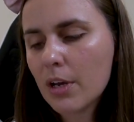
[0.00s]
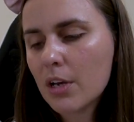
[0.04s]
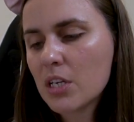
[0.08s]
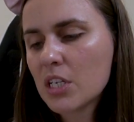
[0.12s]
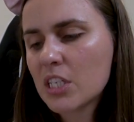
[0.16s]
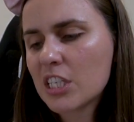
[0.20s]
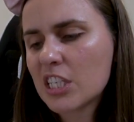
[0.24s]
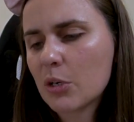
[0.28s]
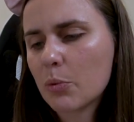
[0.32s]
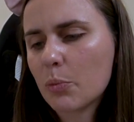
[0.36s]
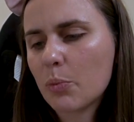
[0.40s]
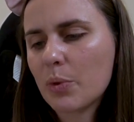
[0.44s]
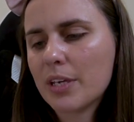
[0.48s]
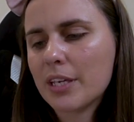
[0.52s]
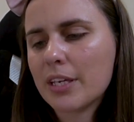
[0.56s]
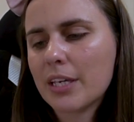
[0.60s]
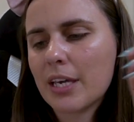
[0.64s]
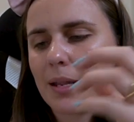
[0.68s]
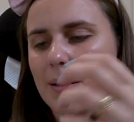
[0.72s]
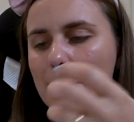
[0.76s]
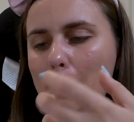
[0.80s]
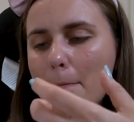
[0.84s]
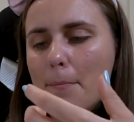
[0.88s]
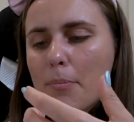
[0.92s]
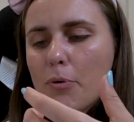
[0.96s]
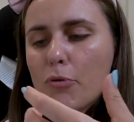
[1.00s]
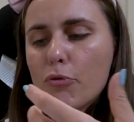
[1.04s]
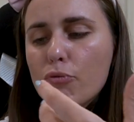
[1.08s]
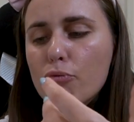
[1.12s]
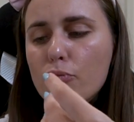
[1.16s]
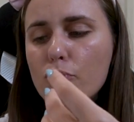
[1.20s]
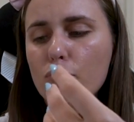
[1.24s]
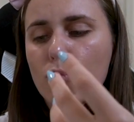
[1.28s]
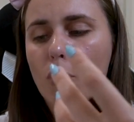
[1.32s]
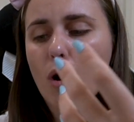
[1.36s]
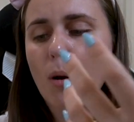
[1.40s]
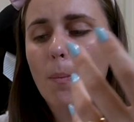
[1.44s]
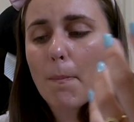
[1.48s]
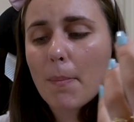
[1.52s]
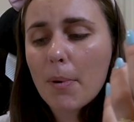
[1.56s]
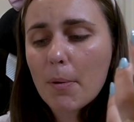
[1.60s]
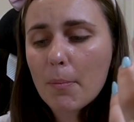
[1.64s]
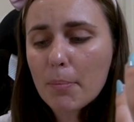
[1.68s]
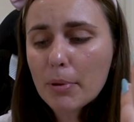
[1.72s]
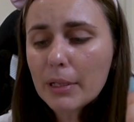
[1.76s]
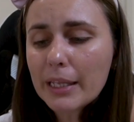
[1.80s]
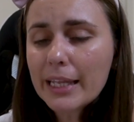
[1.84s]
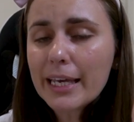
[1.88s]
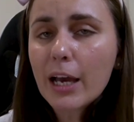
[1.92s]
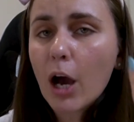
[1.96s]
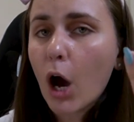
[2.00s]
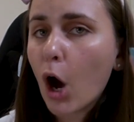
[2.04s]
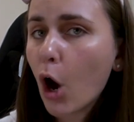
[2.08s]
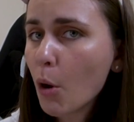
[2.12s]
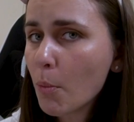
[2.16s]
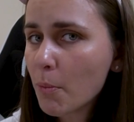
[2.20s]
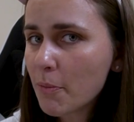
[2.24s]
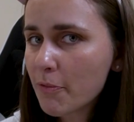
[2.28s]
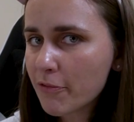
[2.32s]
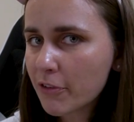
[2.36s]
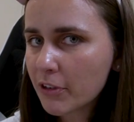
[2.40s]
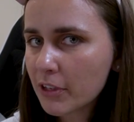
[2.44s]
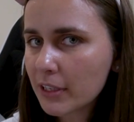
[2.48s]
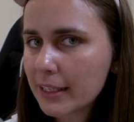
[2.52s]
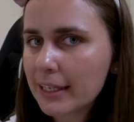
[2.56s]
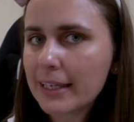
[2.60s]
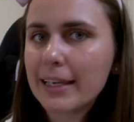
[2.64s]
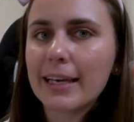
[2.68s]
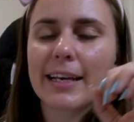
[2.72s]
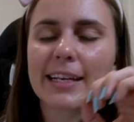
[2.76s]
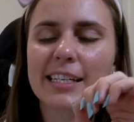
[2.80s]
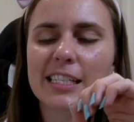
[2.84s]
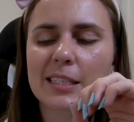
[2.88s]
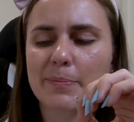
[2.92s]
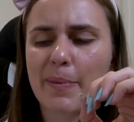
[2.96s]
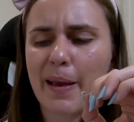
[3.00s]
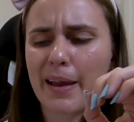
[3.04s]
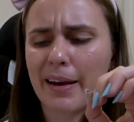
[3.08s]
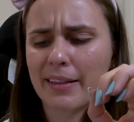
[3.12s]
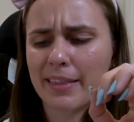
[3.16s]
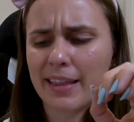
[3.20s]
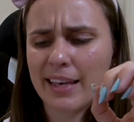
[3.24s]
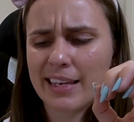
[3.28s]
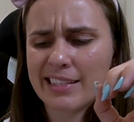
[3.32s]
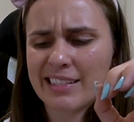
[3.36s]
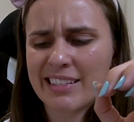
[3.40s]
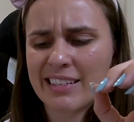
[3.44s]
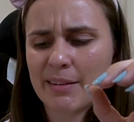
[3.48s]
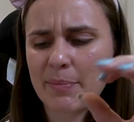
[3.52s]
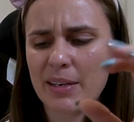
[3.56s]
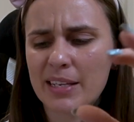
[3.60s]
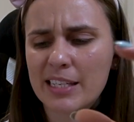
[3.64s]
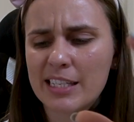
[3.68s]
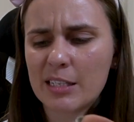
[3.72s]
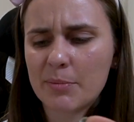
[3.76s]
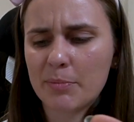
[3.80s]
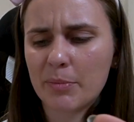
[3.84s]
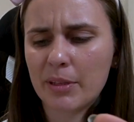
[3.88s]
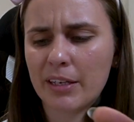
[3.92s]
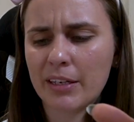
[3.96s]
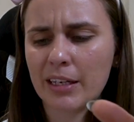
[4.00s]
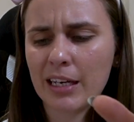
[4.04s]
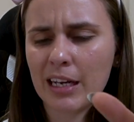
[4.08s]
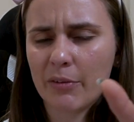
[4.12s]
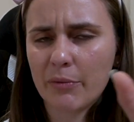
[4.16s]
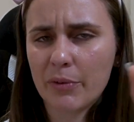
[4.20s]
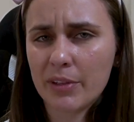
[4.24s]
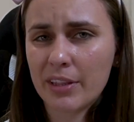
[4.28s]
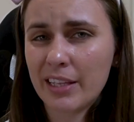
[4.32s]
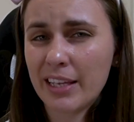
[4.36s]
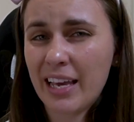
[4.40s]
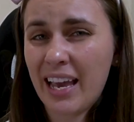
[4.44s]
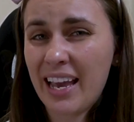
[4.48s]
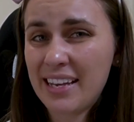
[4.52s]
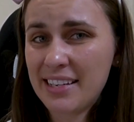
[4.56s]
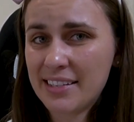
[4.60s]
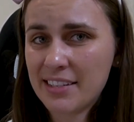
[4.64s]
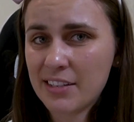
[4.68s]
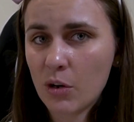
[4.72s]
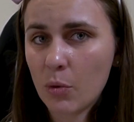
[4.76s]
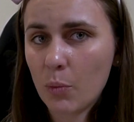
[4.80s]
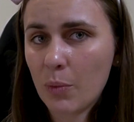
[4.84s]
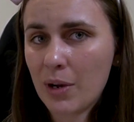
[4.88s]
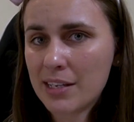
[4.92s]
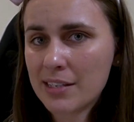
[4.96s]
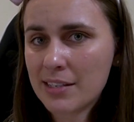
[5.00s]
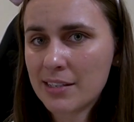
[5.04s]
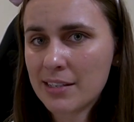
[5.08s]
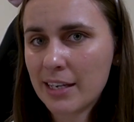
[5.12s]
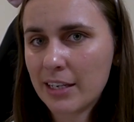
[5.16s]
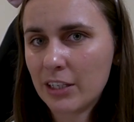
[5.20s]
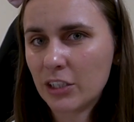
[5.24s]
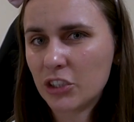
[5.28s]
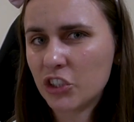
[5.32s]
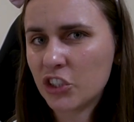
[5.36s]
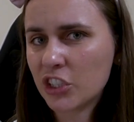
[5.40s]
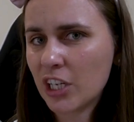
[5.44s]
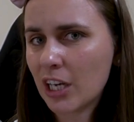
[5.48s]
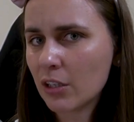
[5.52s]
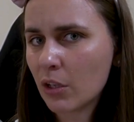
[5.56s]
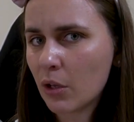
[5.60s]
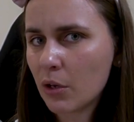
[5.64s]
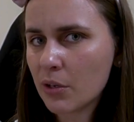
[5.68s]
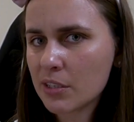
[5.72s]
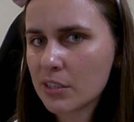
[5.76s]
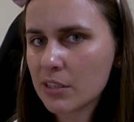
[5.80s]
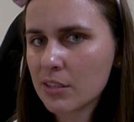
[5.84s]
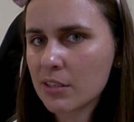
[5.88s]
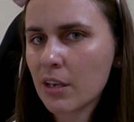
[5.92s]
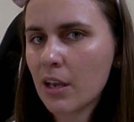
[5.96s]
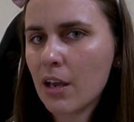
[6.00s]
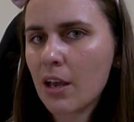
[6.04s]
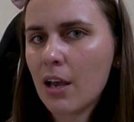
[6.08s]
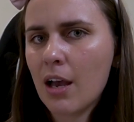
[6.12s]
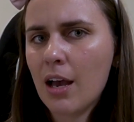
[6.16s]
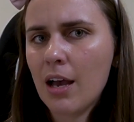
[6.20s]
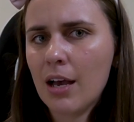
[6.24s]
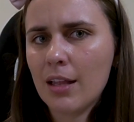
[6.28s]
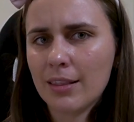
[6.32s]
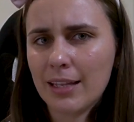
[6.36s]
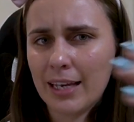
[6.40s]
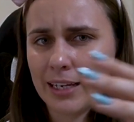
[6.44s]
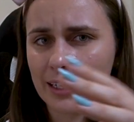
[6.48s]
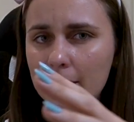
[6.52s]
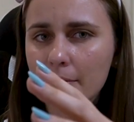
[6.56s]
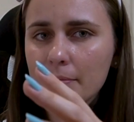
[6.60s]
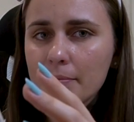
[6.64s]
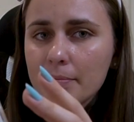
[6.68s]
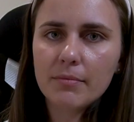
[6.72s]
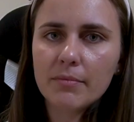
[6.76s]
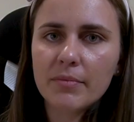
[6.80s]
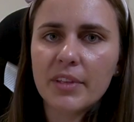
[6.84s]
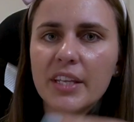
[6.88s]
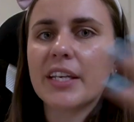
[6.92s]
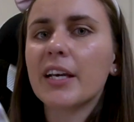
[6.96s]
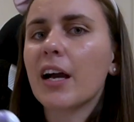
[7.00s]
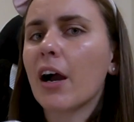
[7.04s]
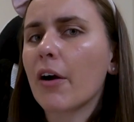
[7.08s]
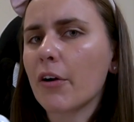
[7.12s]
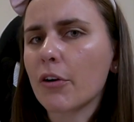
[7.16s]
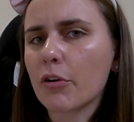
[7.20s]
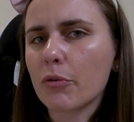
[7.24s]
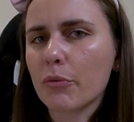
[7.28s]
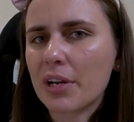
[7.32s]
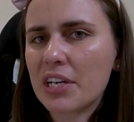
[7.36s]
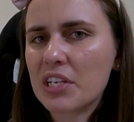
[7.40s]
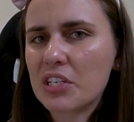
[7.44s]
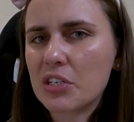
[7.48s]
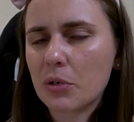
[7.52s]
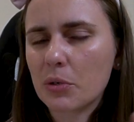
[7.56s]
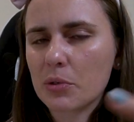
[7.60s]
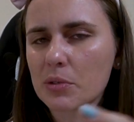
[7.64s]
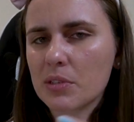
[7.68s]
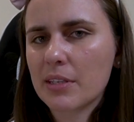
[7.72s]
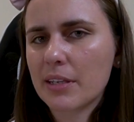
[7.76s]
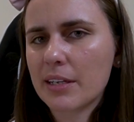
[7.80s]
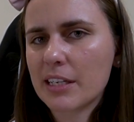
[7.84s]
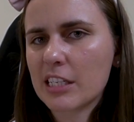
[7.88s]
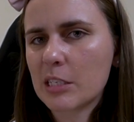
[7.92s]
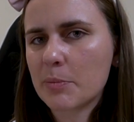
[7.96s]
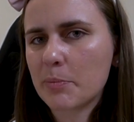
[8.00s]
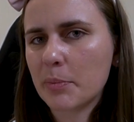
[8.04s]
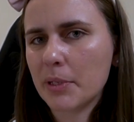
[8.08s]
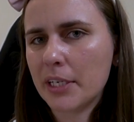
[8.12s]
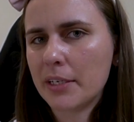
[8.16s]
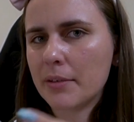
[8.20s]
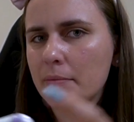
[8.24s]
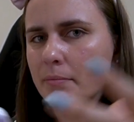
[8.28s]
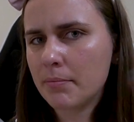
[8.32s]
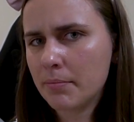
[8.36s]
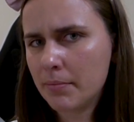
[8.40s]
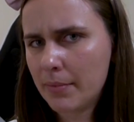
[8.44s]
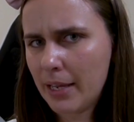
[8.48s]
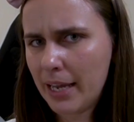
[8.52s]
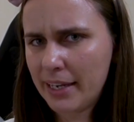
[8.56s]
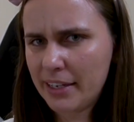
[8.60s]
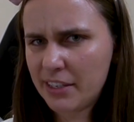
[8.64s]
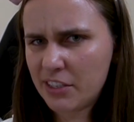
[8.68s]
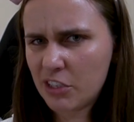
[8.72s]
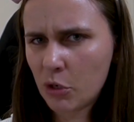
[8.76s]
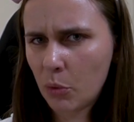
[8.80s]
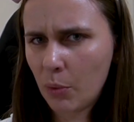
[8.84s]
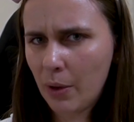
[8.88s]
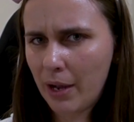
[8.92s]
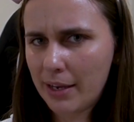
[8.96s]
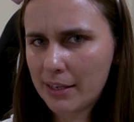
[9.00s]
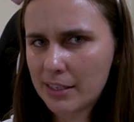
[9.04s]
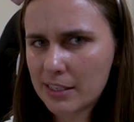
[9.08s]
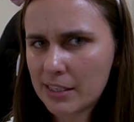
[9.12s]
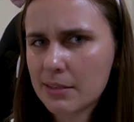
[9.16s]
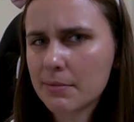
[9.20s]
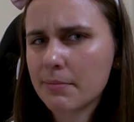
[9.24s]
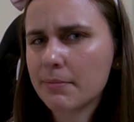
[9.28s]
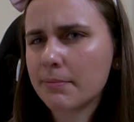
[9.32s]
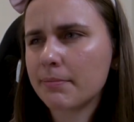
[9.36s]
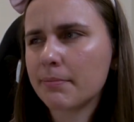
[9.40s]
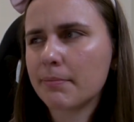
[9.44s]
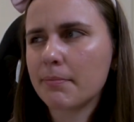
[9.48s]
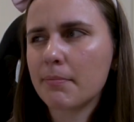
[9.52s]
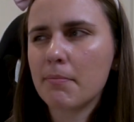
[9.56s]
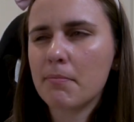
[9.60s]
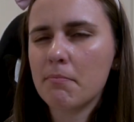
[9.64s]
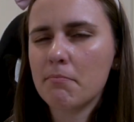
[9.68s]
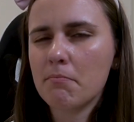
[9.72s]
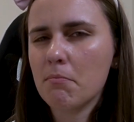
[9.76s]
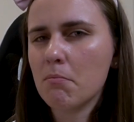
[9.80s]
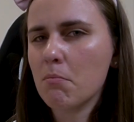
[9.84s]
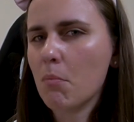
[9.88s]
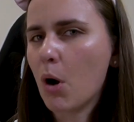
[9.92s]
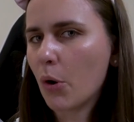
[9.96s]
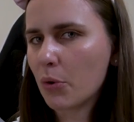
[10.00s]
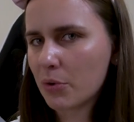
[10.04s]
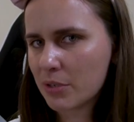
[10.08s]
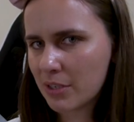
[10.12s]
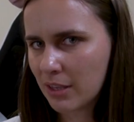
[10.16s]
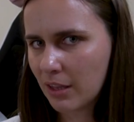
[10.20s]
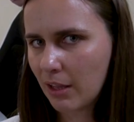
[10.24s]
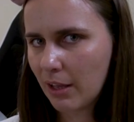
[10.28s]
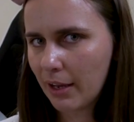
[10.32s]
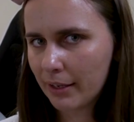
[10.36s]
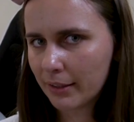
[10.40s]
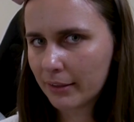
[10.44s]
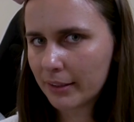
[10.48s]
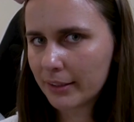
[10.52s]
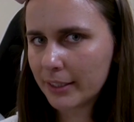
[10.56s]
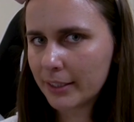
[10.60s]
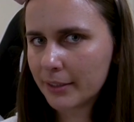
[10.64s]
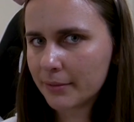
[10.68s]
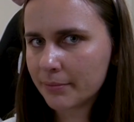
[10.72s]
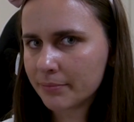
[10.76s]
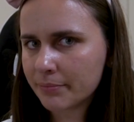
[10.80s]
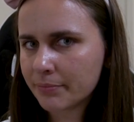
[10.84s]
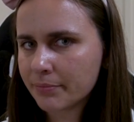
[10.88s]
So we can probably, hopefully expect these to be split kind of with the East and West Sea Shellos, like the current regionals that are split East to West, most likely.